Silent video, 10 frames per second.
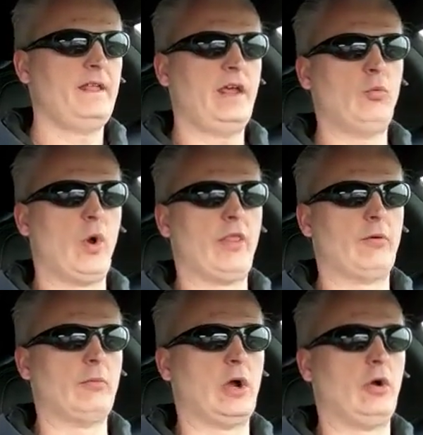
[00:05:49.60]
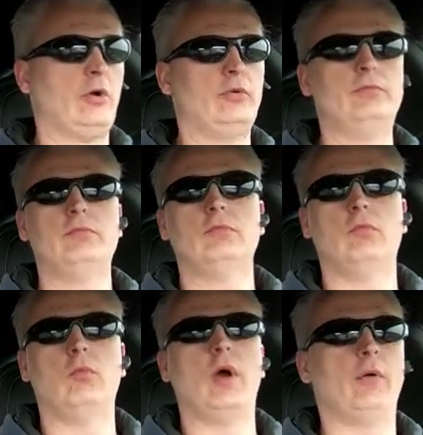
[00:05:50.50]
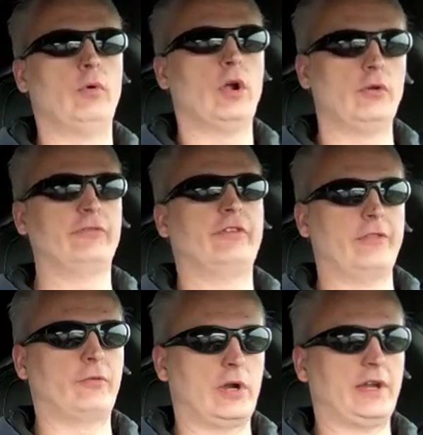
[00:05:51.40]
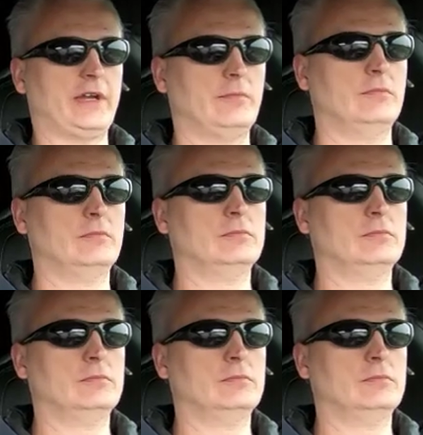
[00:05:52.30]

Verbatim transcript: in weather mode, wet roads in the rain.